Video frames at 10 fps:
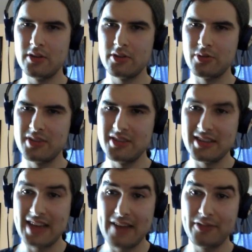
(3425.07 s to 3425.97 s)

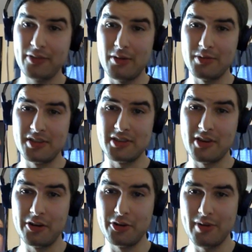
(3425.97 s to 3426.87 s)
Scorsese's After Hours is an
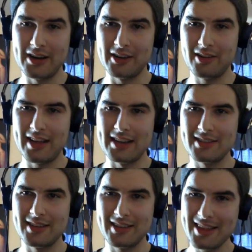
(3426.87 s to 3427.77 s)
underrated
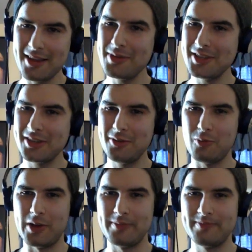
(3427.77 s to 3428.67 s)
classic. Yeah, that was a good
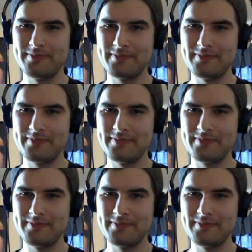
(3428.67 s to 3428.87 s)
one.